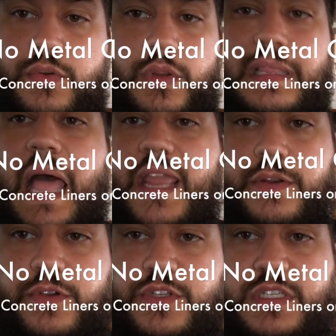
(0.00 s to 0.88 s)
or
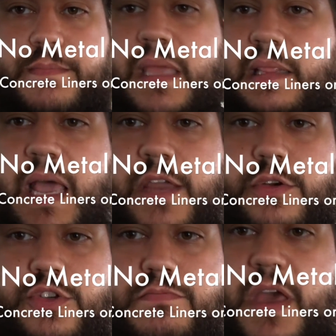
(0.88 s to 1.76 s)
liners, cement
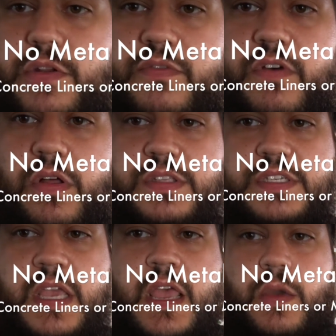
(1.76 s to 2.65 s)
liners or metal
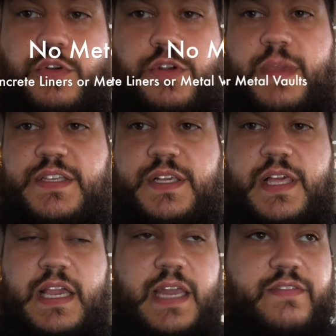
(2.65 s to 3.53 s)
vaults, which are
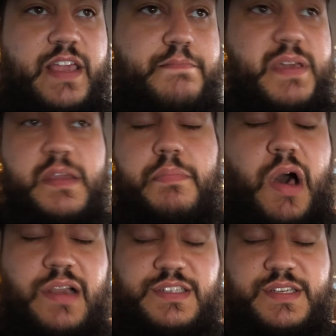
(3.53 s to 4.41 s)
basically kind of like big
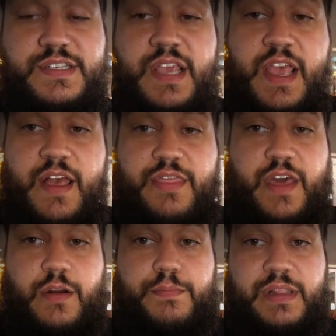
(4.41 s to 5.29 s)
boxes
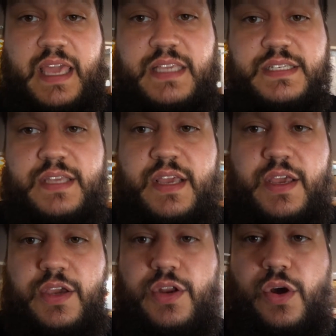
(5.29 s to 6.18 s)
that are placed,
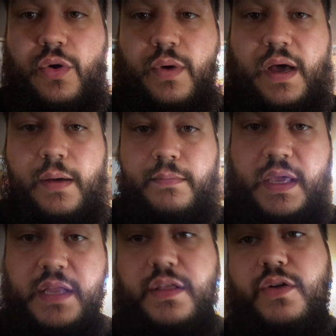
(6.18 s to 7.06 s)

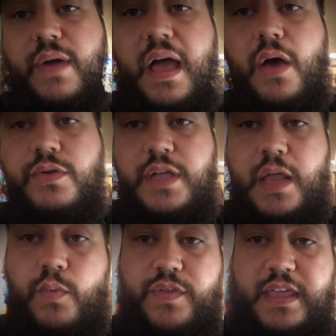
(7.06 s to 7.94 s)
in the ground
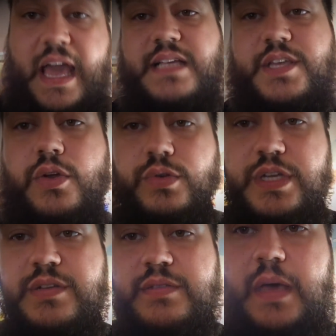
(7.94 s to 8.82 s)
and where the casket goes
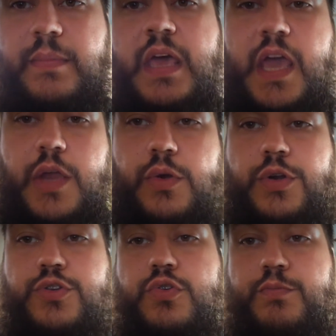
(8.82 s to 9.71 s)
into them in
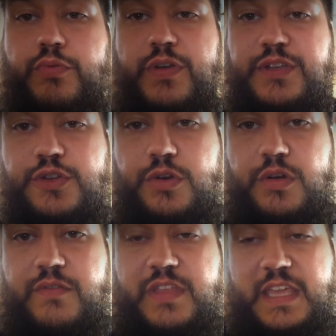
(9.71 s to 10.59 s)
order to
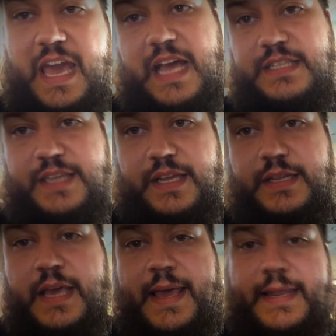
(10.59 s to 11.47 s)
preserve the
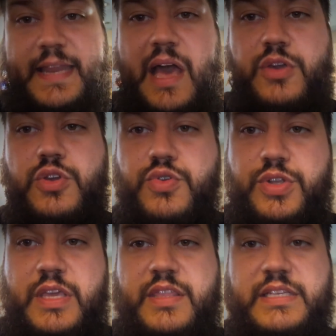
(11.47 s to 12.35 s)
casket. Now,
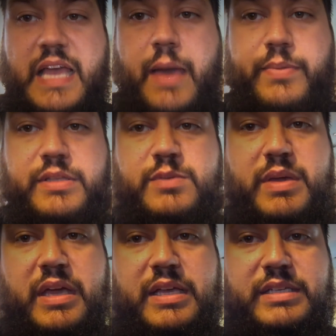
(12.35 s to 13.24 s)
usually this happens
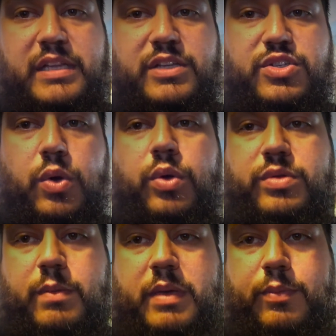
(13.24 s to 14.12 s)
because it is sold
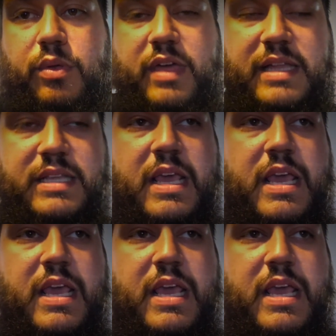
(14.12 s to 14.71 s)
to the people that,